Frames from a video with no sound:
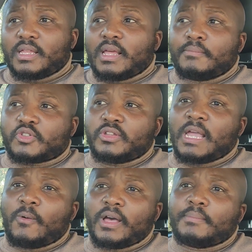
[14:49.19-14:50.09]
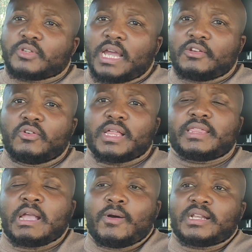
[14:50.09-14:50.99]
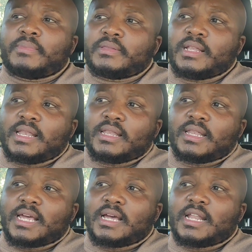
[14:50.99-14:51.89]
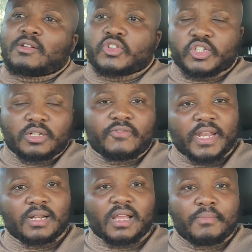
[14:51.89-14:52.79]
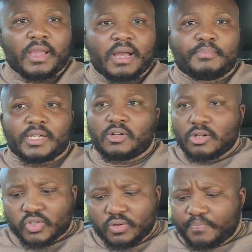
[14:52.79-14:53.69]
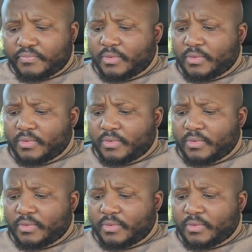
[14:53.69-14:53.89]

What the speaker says: I'm sure I know that they are worried about the La Rochelle final coming up, but also,